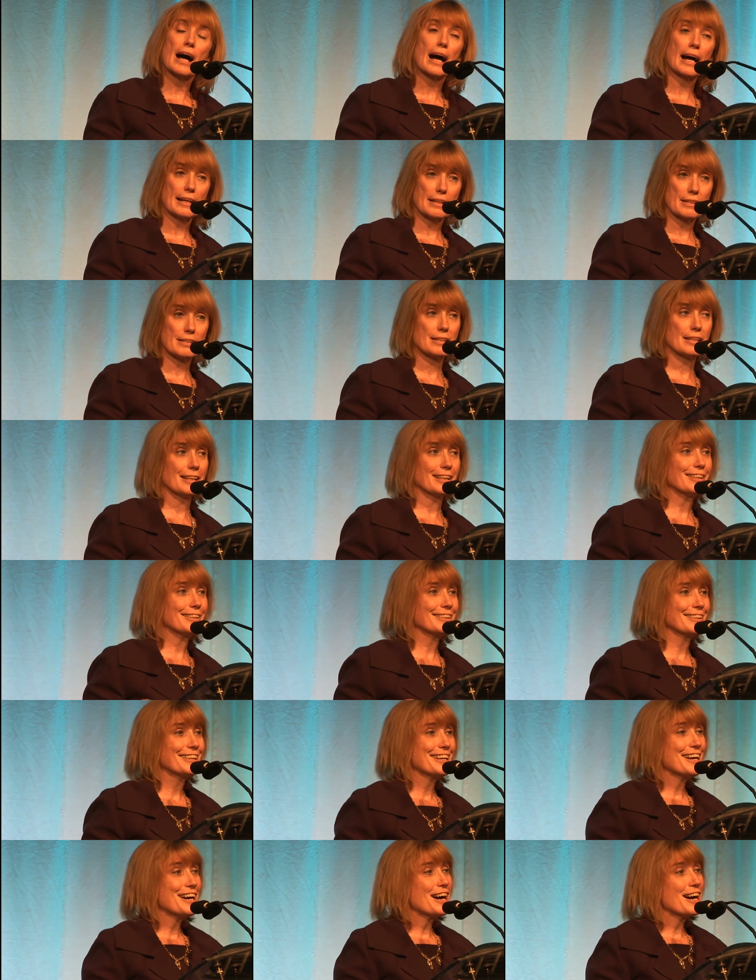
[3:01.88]
I think,
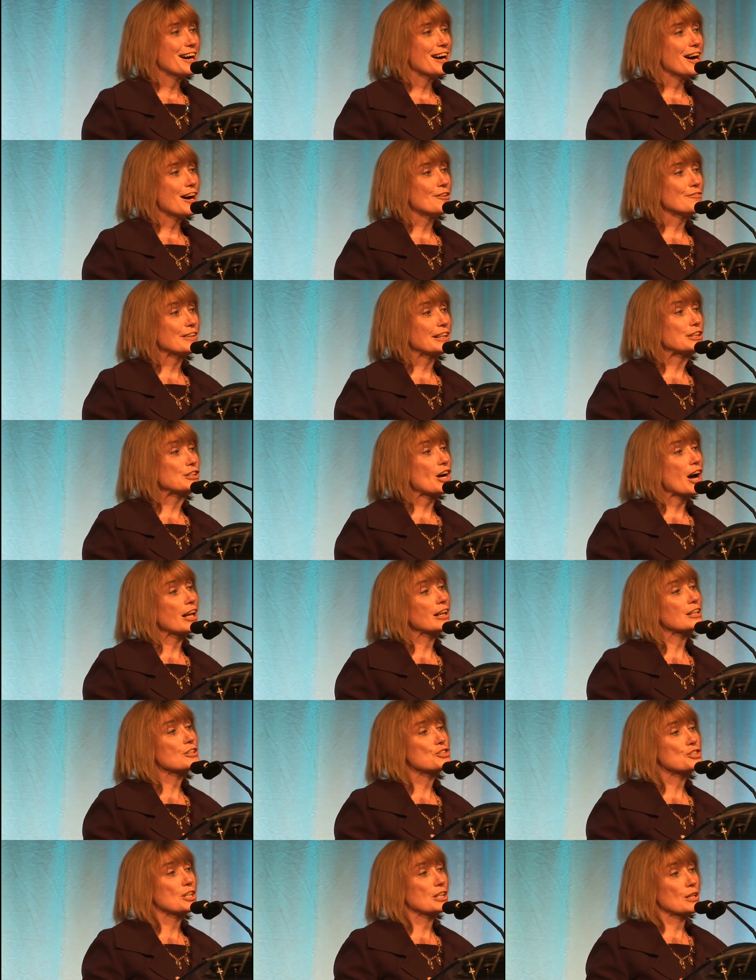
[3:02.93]
of
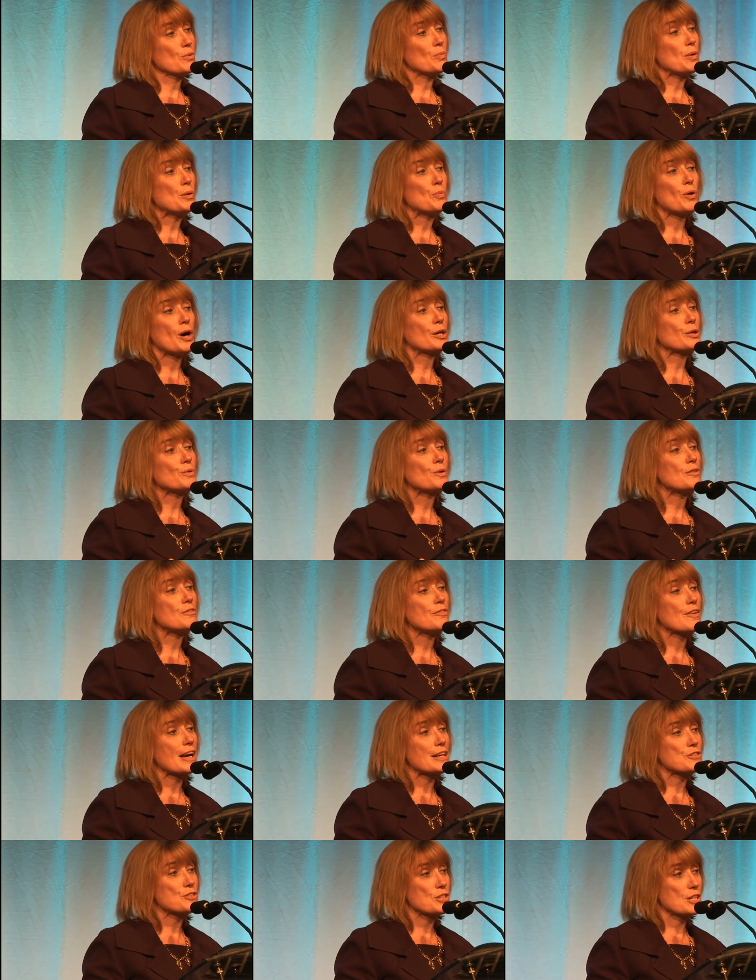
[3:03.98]
acknowledging that we want to
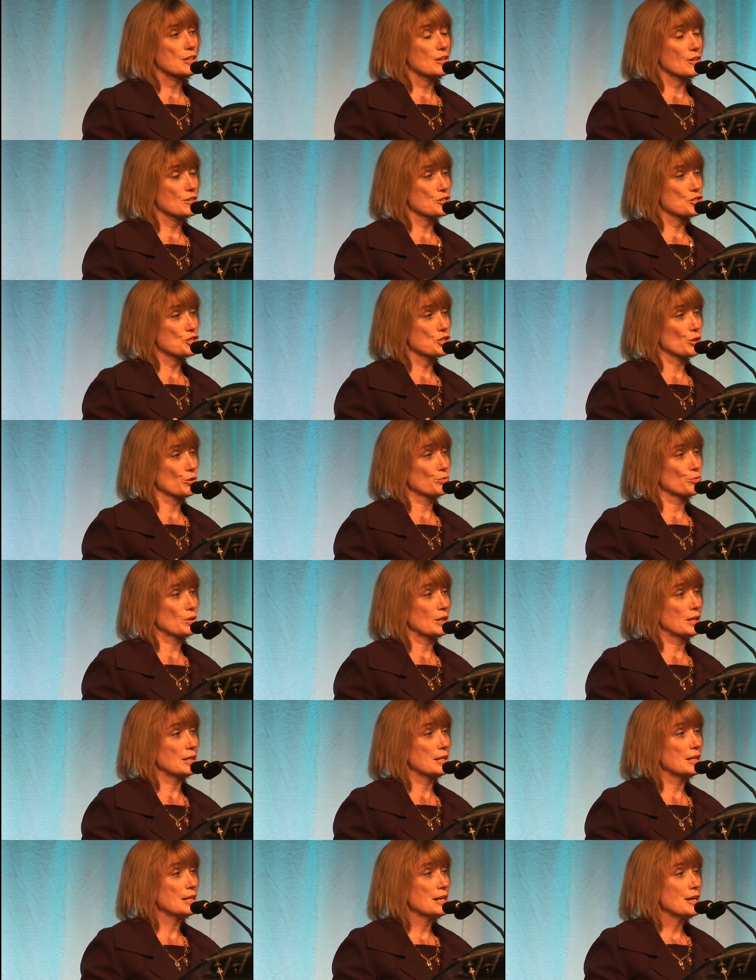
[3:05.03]
invest in our
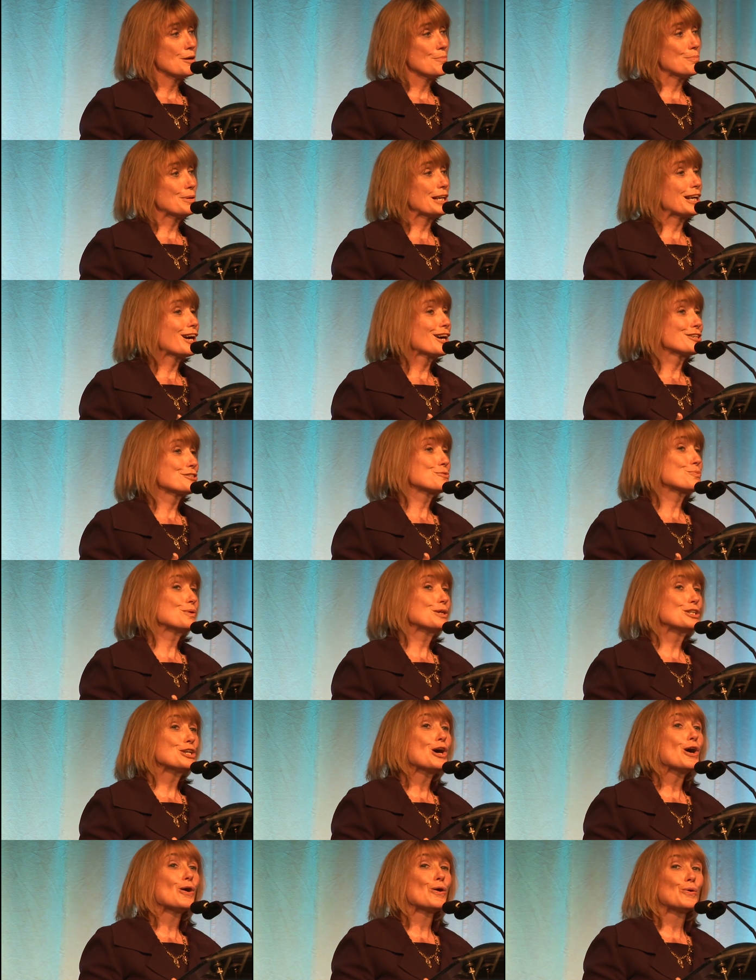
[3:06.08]
children because we
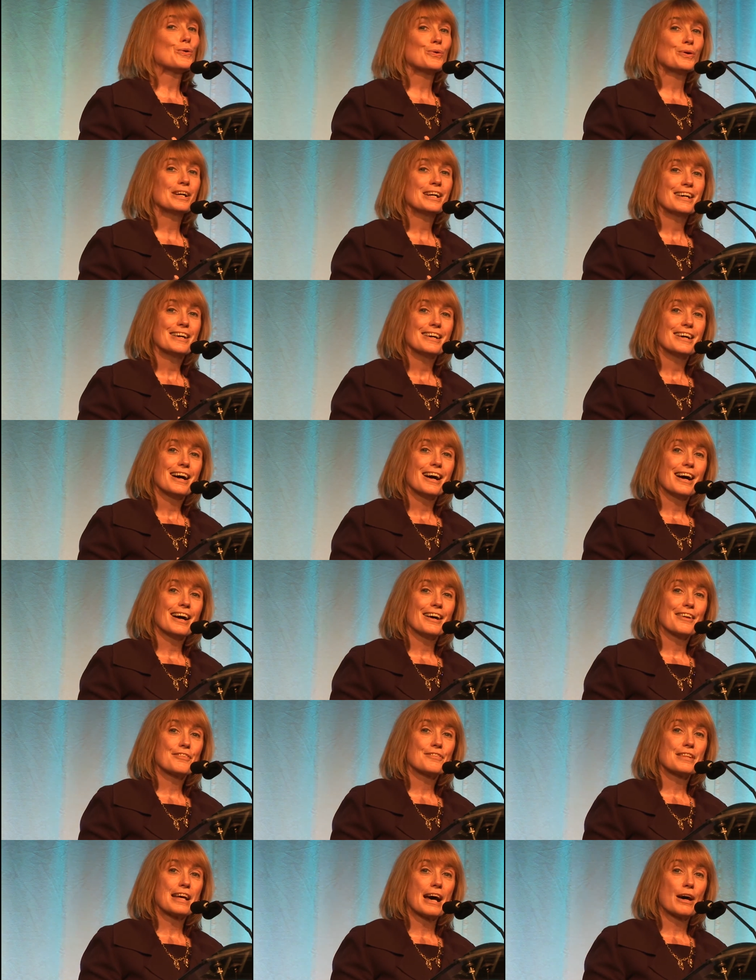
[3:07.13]
know
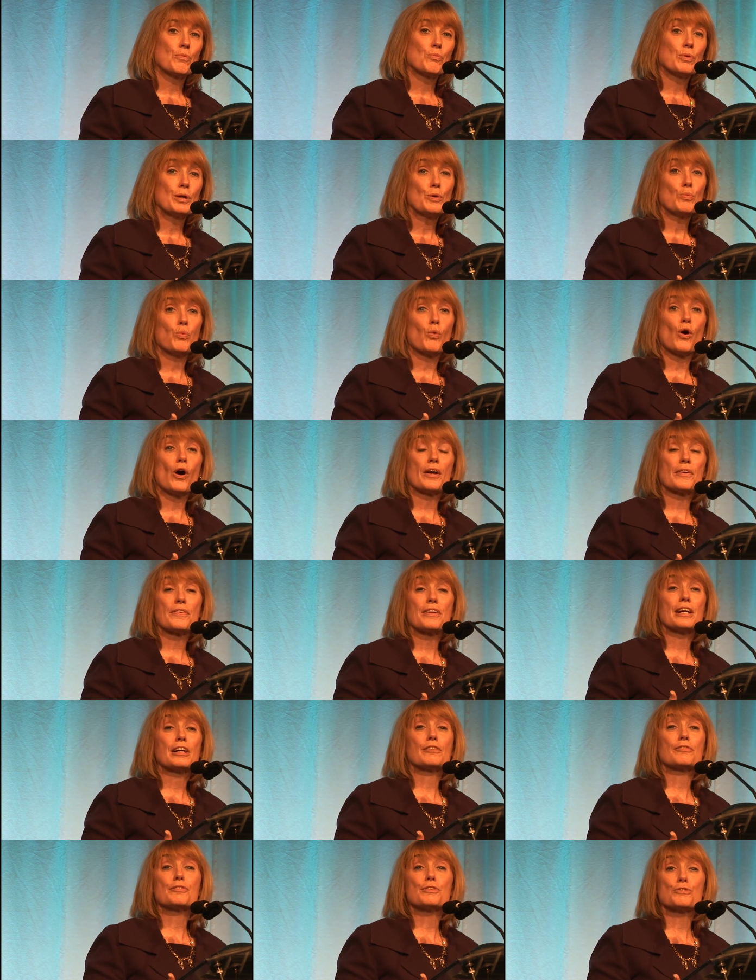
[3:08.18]
that we want
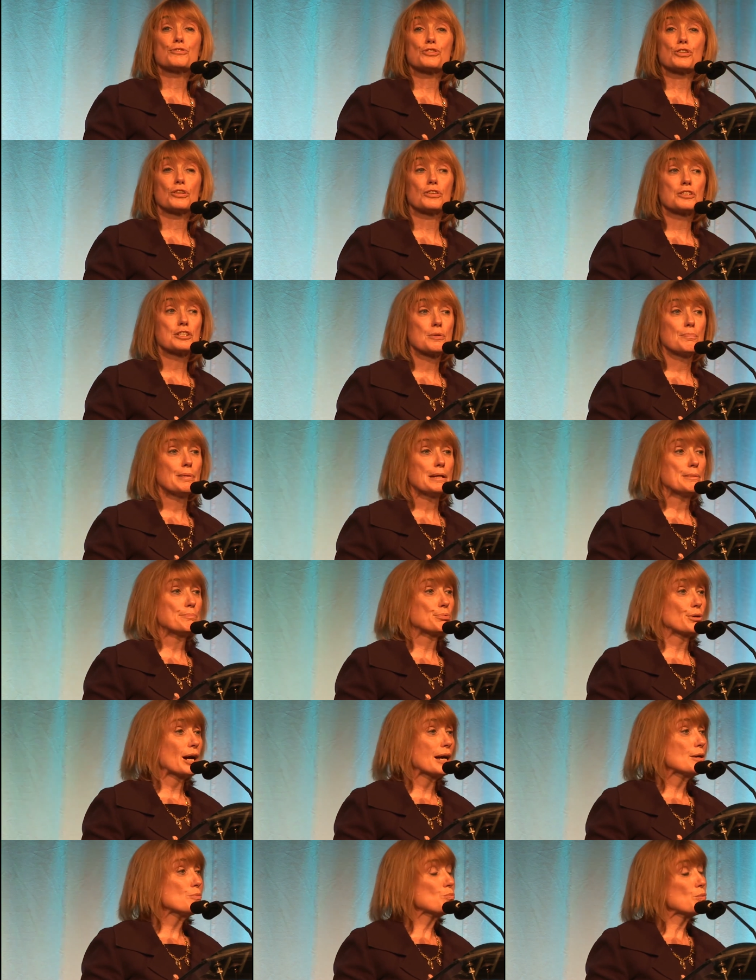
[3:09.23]
their future to be
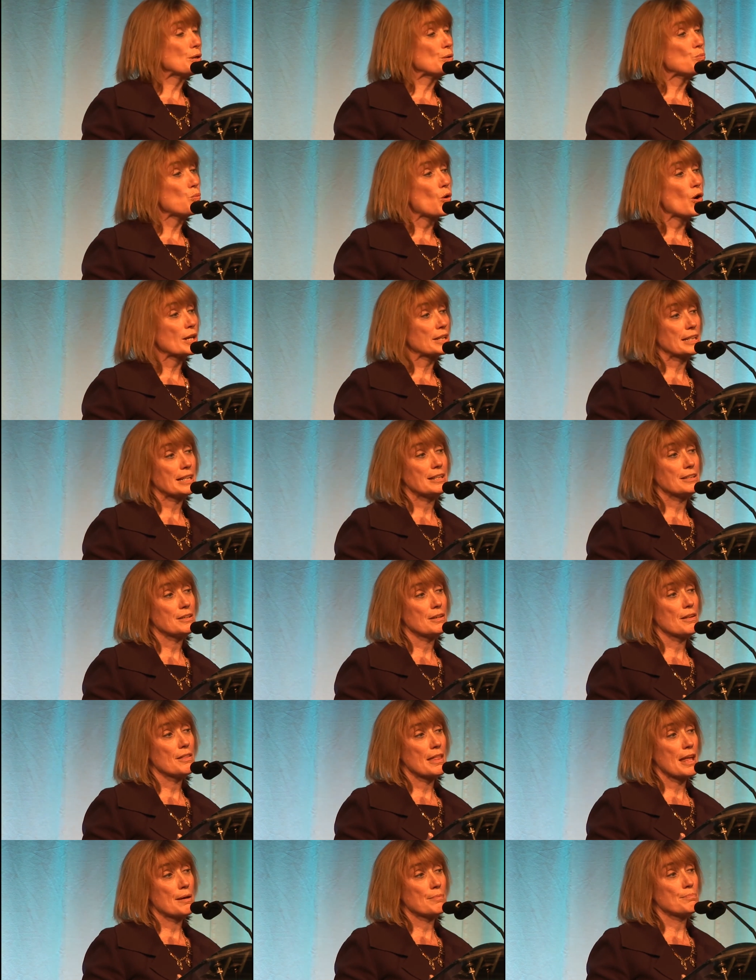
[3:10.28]
bright. We want
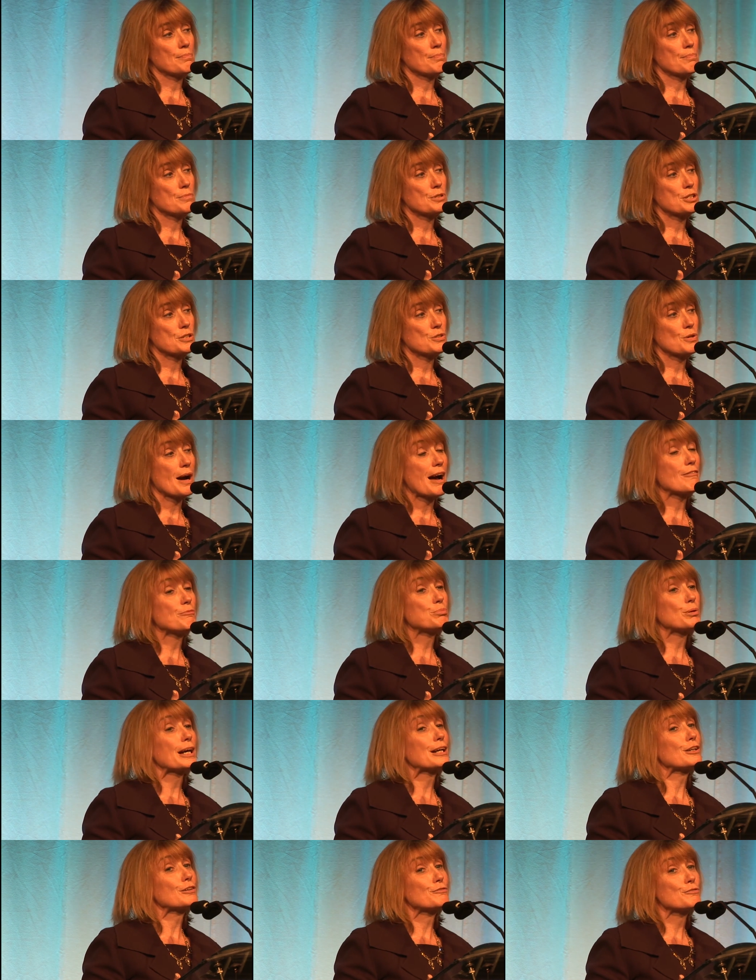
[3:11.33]
them to have
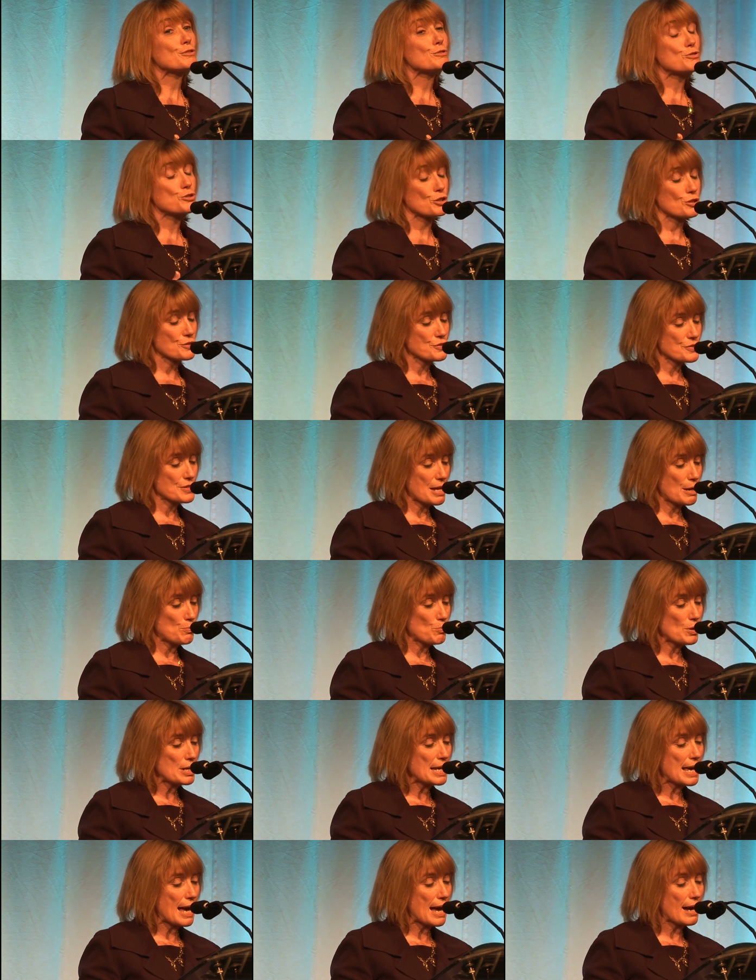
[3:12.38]
brighter futures than
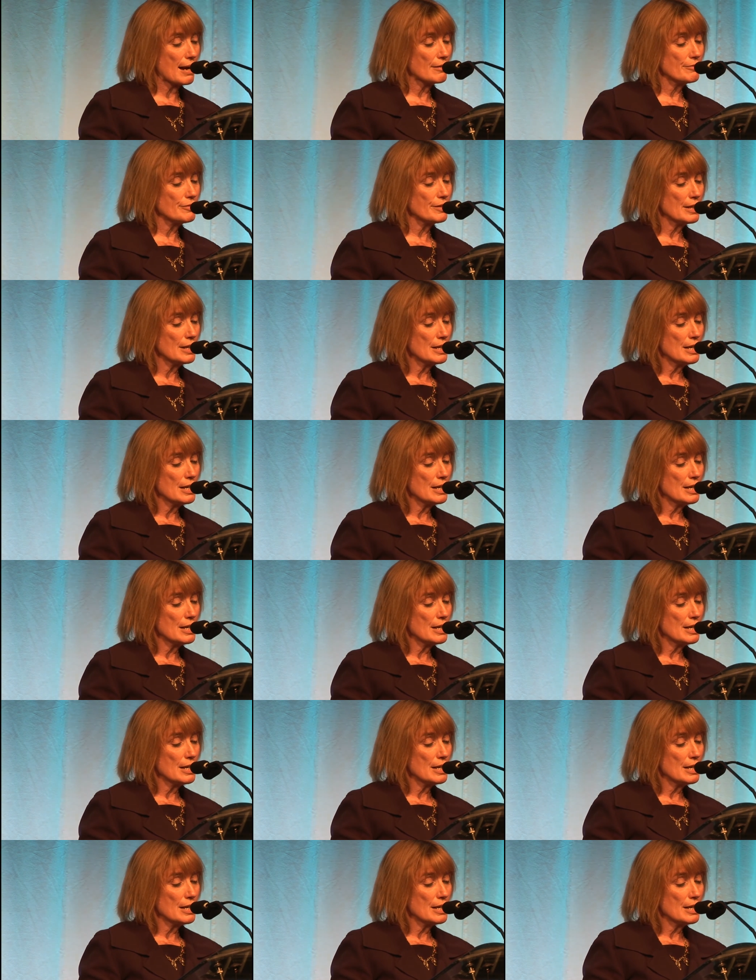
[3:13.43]
we have.